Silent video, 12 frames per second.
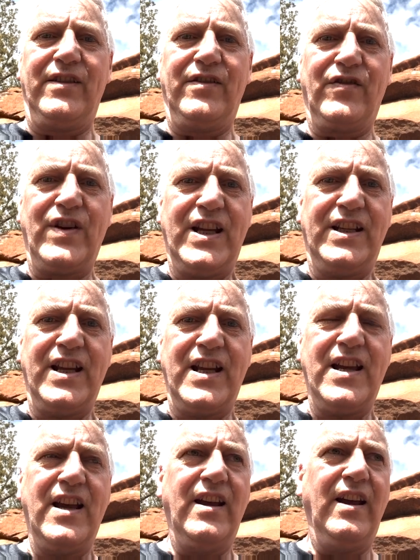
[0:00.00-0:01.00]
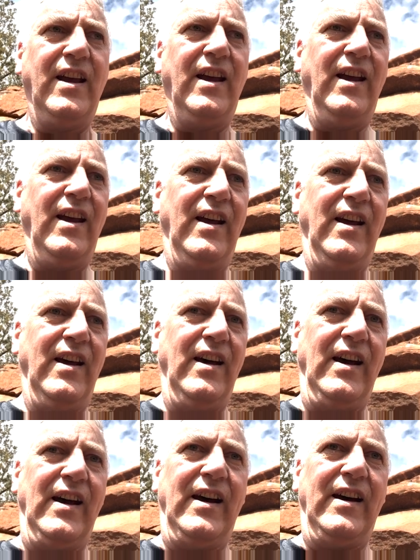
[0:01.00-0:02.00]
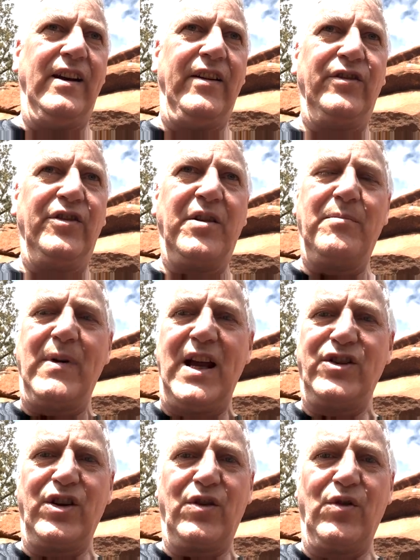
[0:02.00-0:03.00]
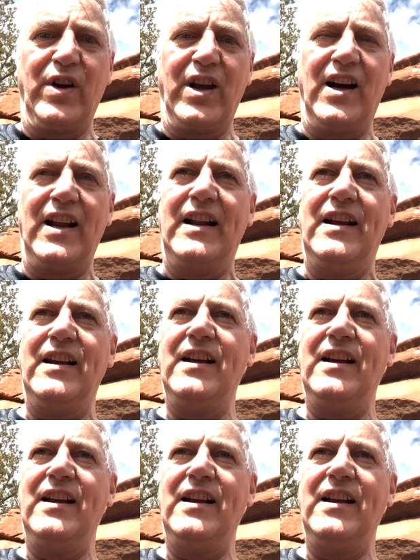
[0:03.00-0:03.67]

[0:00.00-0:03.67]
3D. Uh, there's nothing magic going on.